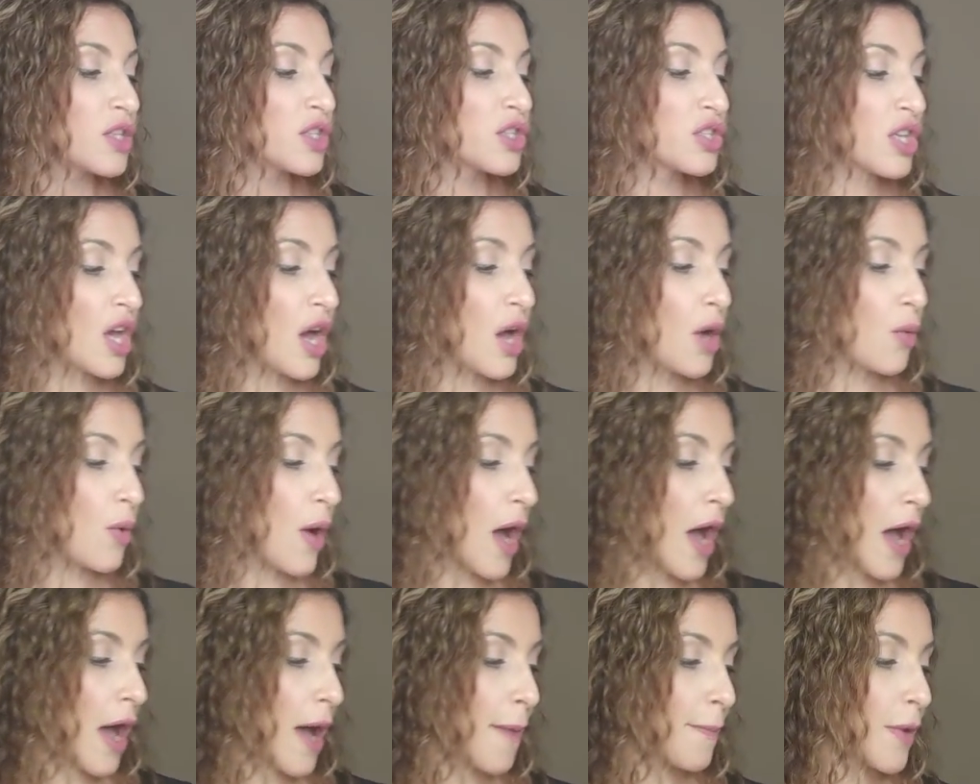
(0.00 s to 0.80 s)

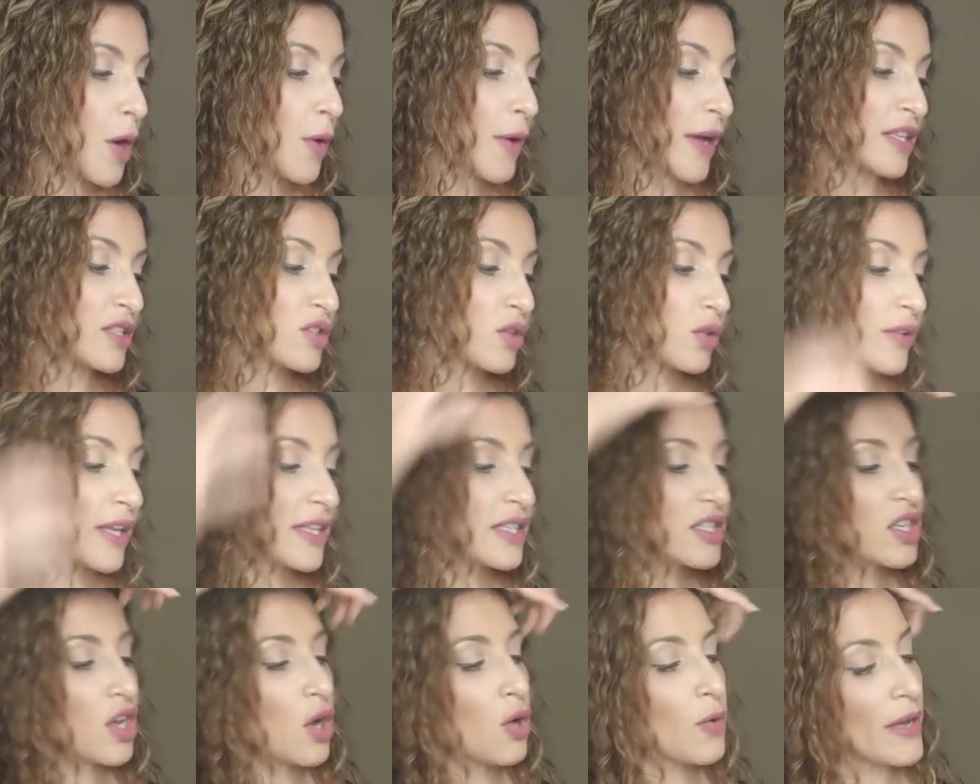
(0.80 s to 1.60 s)
So, um, okay, so
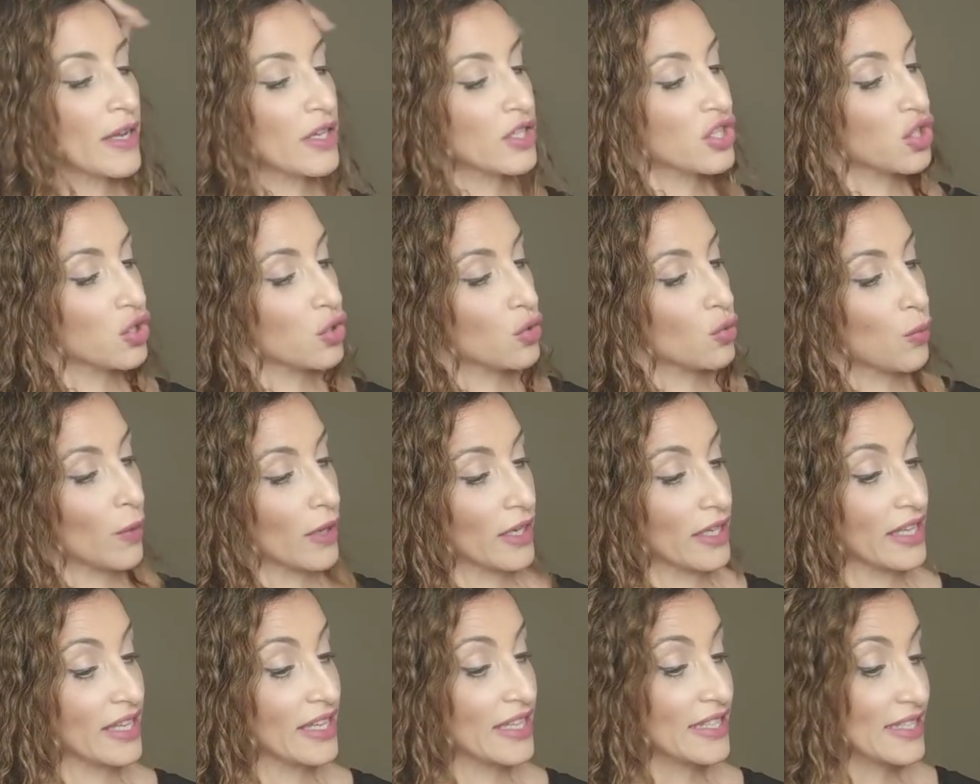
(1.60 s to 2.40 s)
let's go into
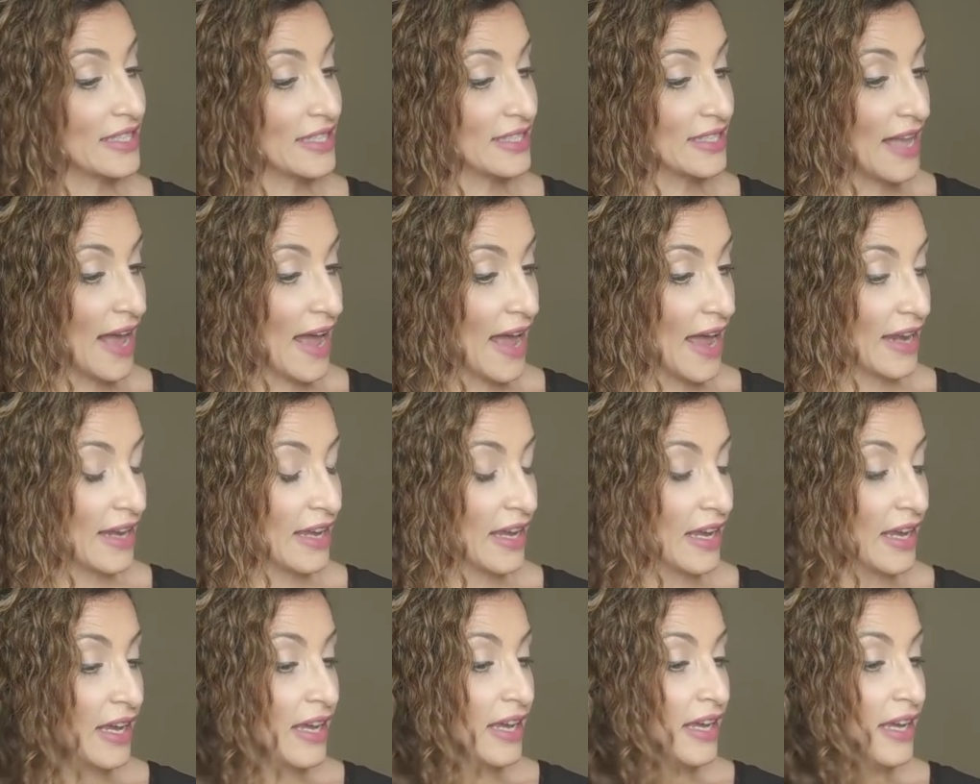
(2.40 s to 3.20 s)
what he
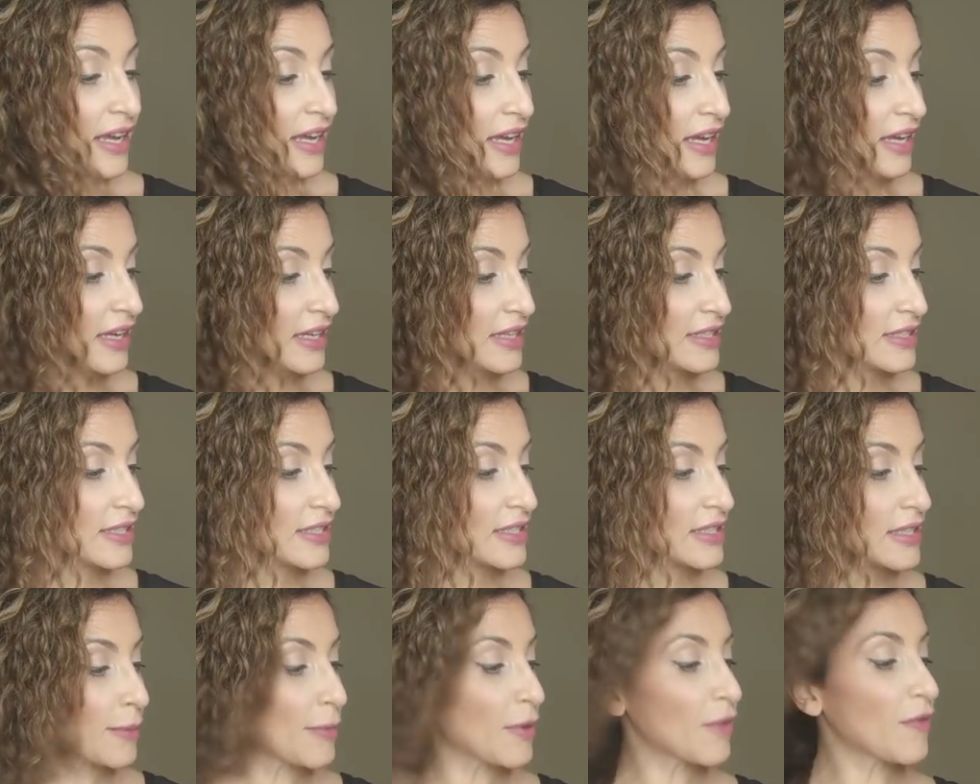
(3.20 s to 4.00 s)
said
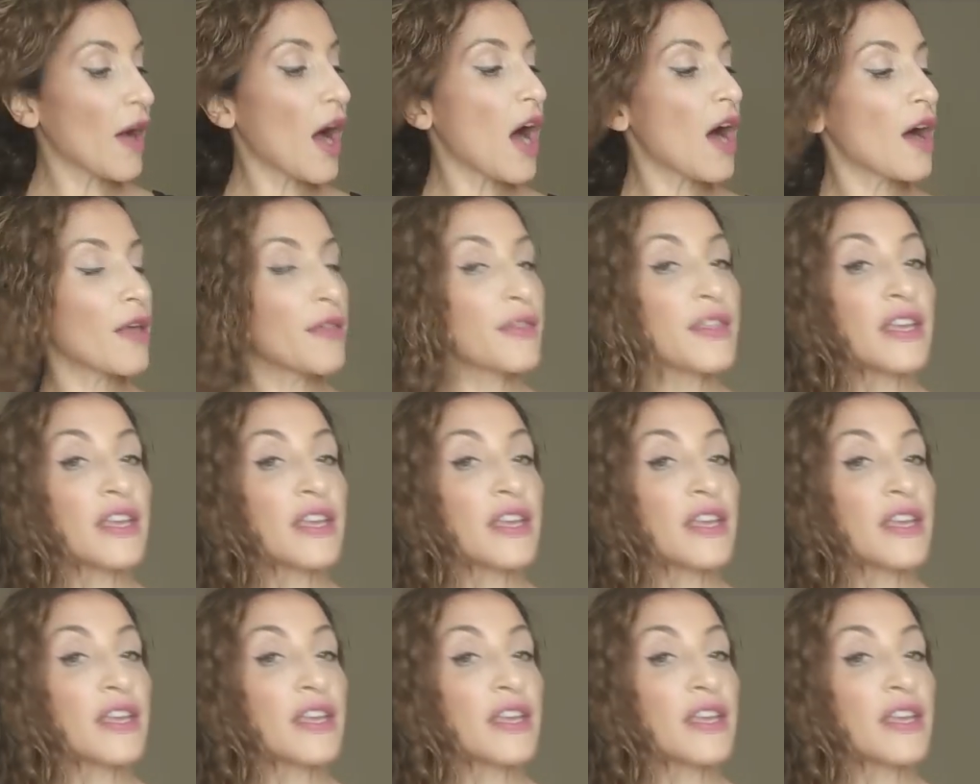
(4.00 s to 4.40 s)
is some of uh,